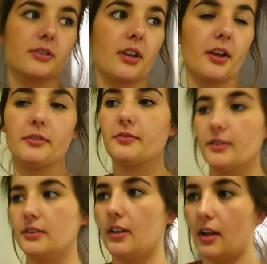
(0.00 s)
so
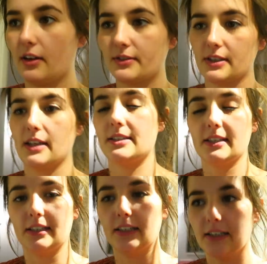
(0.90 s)
full after that
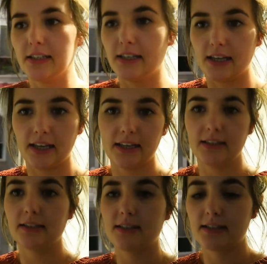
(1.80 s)
dinner.
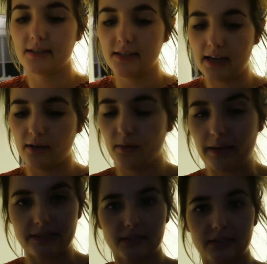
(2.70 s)
It's now about